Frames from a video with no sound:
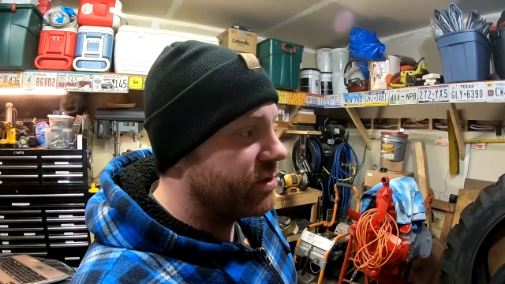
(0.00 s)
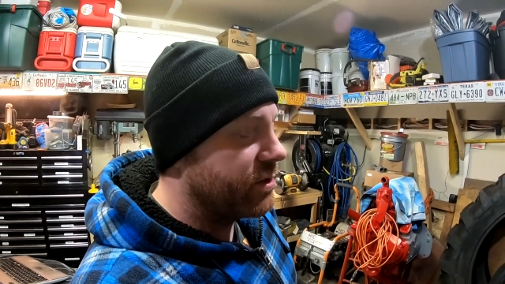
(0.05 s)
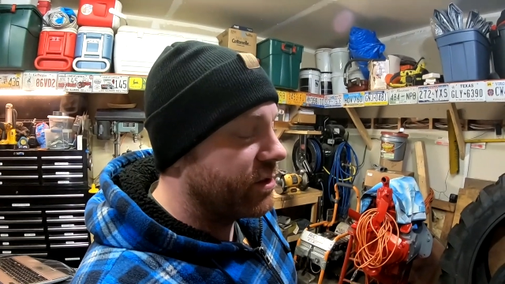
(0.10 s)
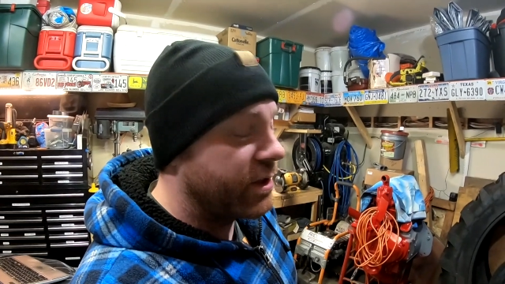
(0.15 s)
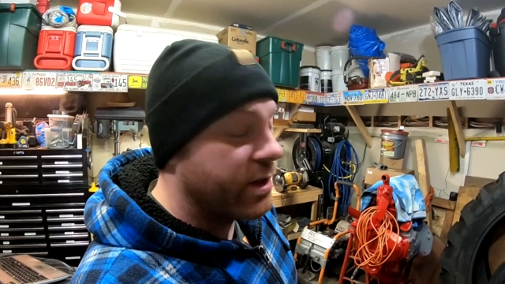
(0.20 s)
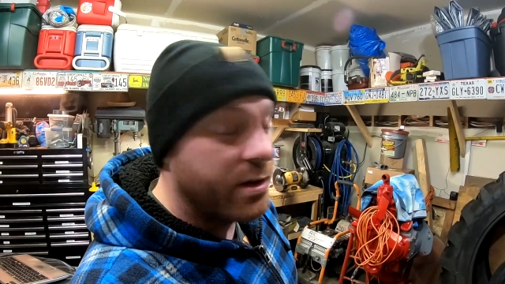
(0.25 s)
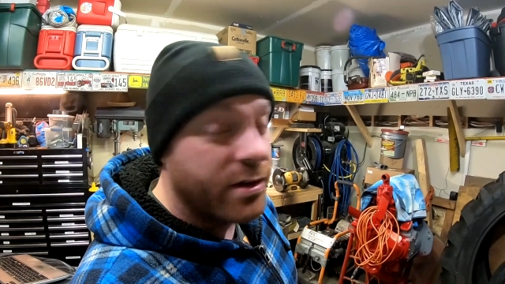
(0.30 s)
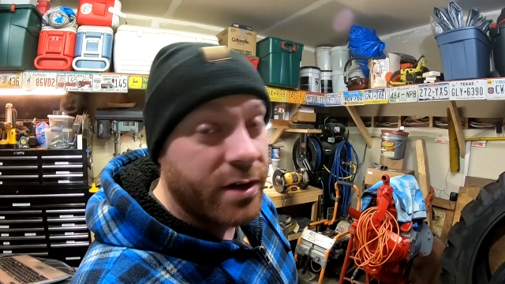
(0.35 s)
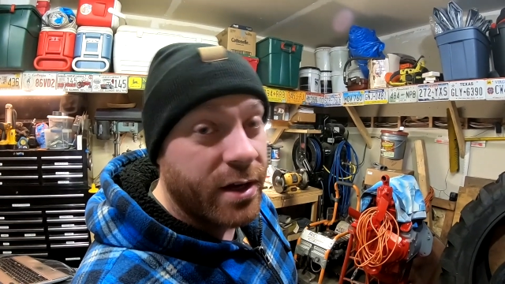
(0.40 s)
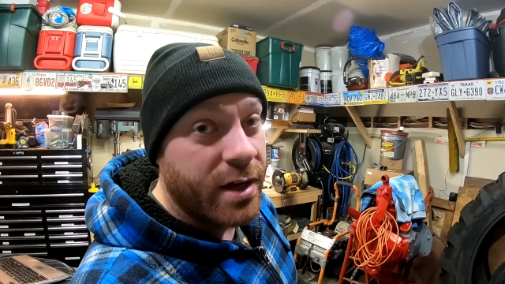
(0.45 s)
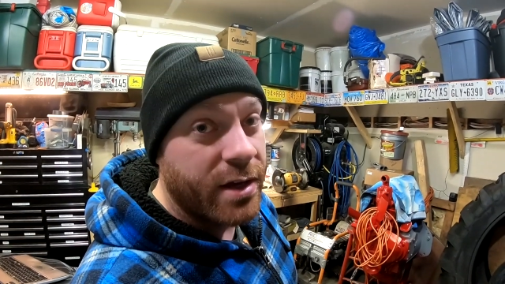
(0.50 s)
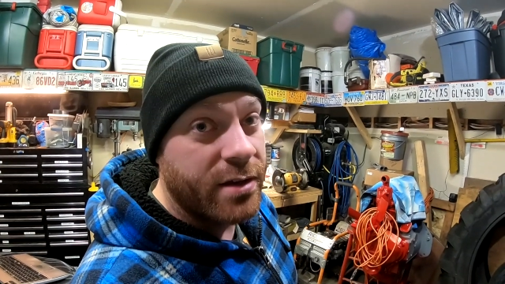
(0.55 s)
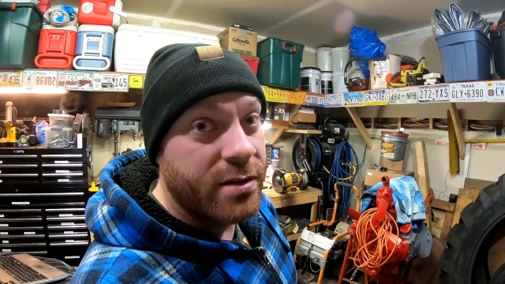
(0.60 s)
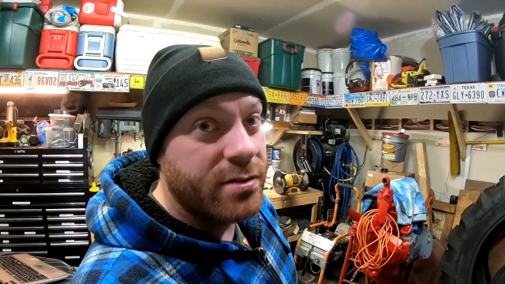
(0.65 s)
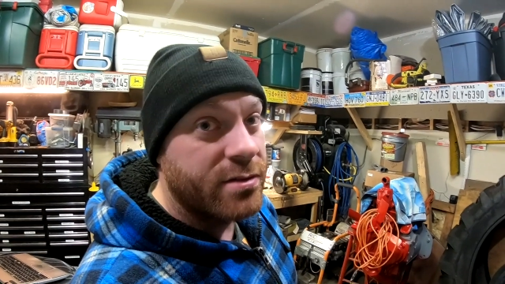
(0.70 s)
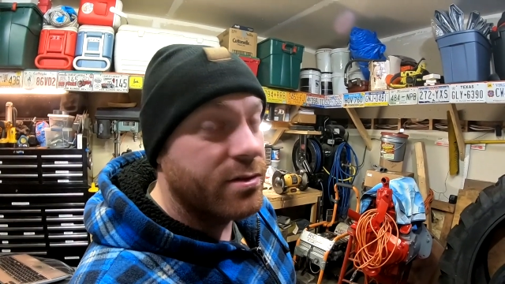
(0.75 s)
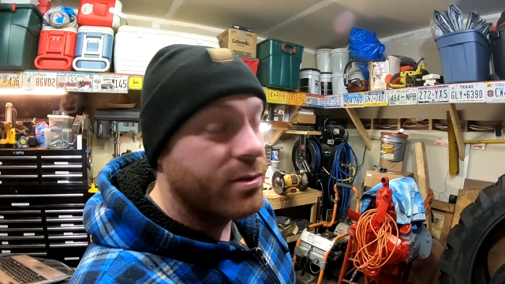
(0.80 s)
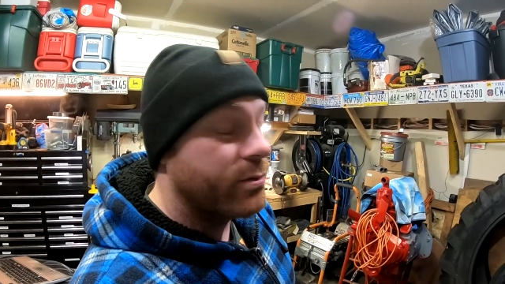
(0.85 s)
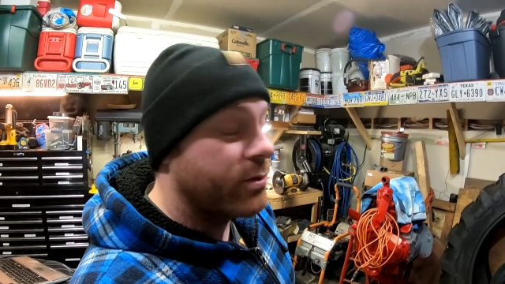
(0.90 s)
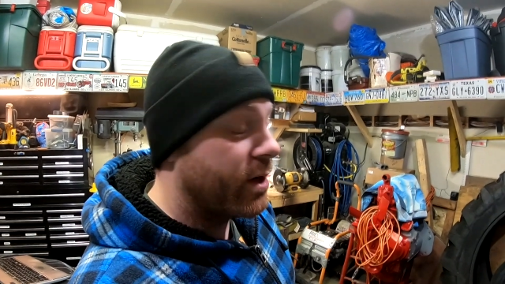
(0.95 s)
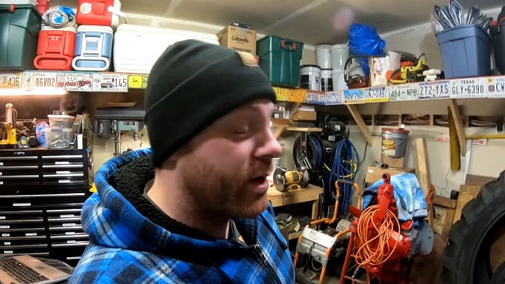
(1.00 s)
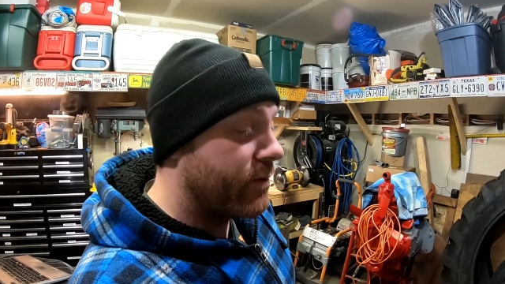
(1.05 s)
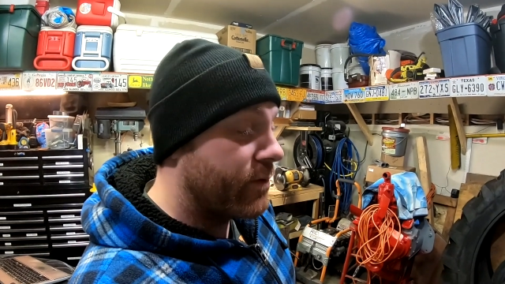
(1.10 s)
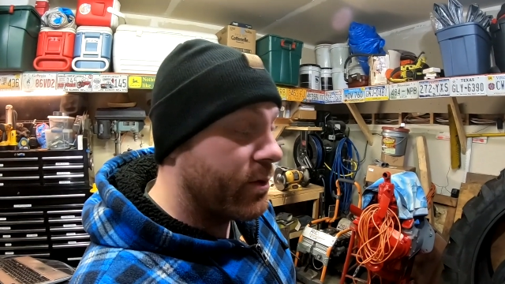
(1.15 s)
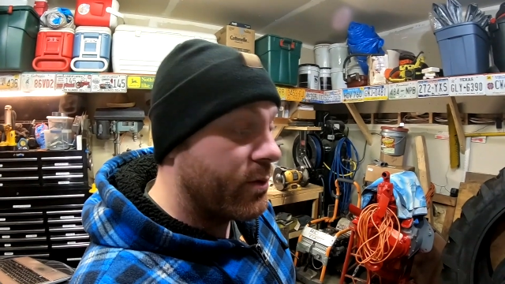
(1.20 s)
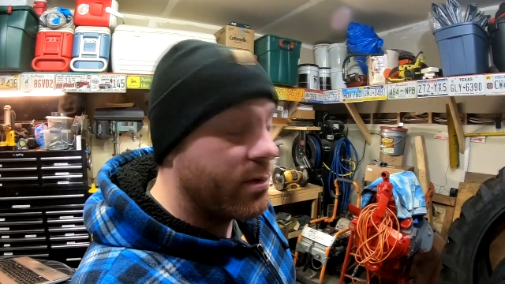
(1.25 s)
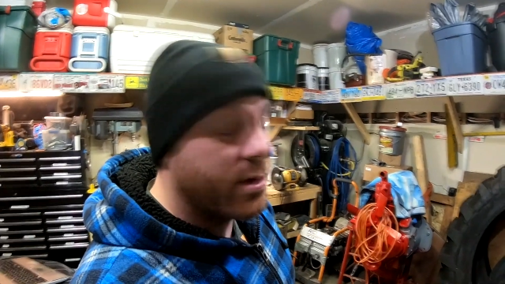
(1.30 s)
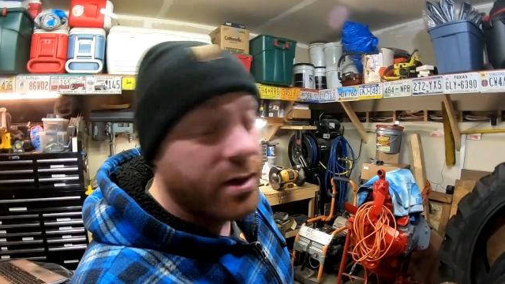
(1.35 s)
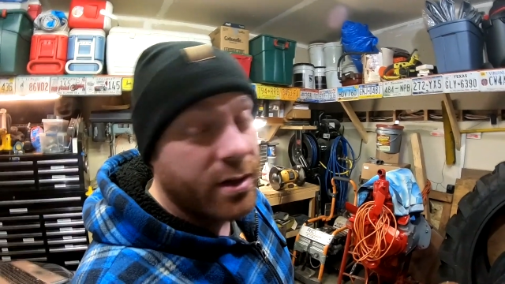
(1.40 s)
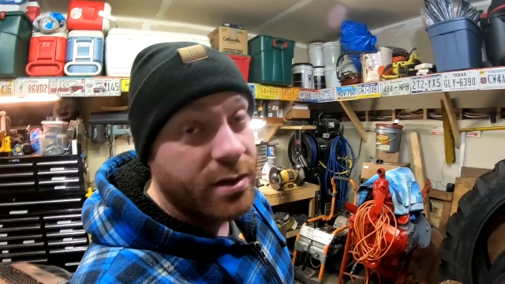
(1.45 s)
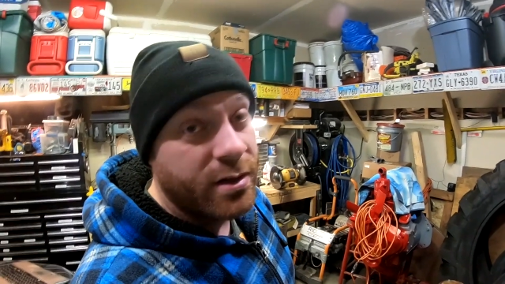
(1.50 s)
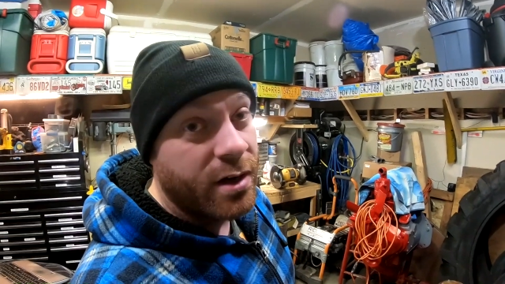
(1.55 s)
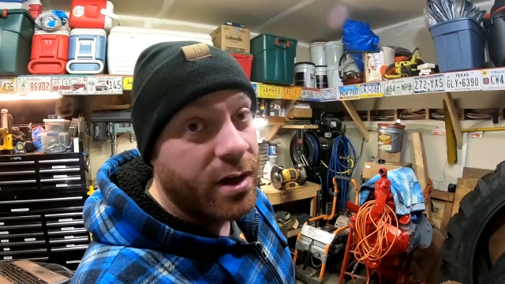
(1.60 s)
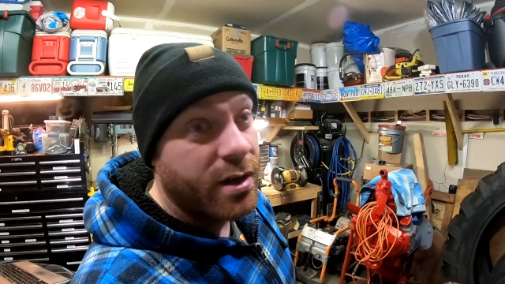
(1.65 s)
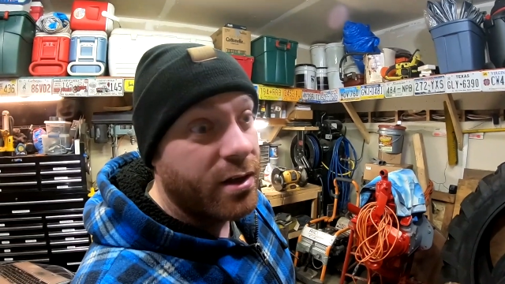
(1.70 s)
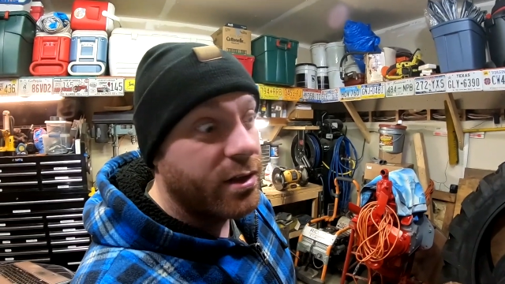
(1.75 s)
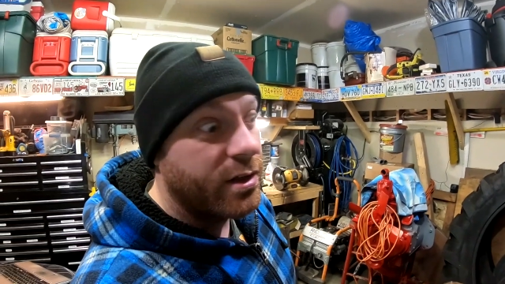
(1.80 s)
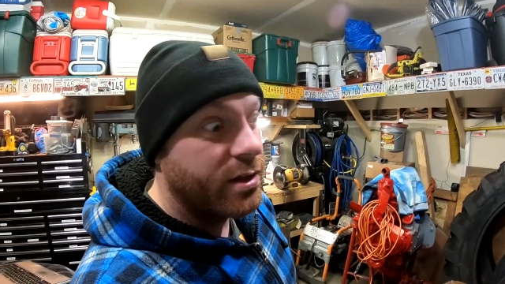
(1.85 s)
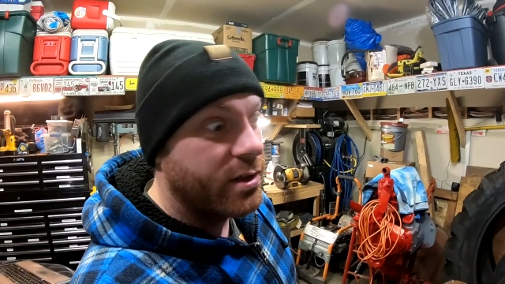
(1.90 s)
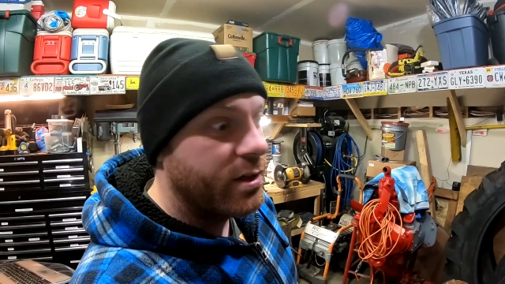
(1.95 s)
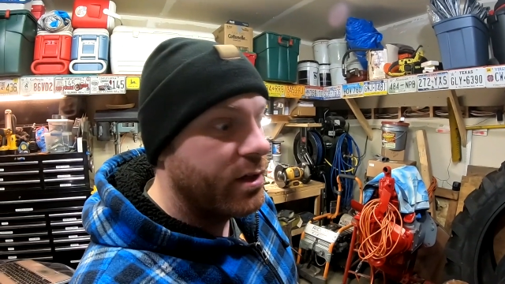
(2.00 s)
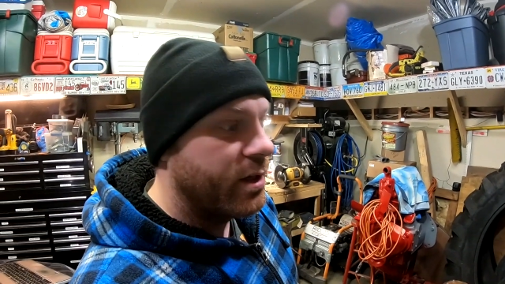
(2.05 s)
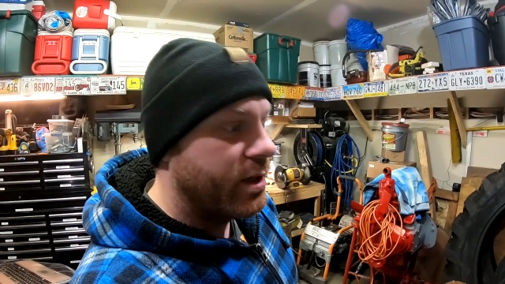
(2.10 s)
gearheads or whatever you want to call it